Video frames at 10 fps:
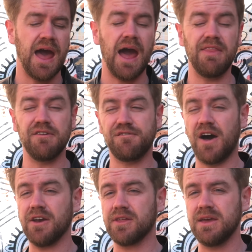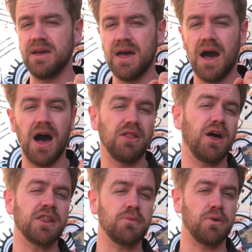And then finally, a
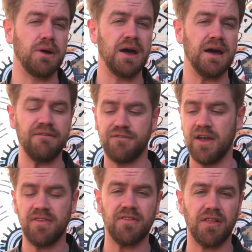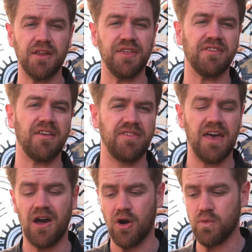lot of the phrases, a lot of things I
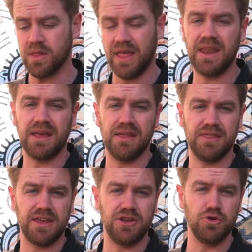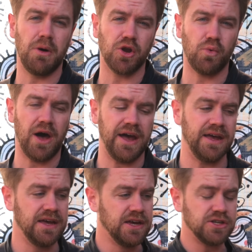say are relating the new Model Y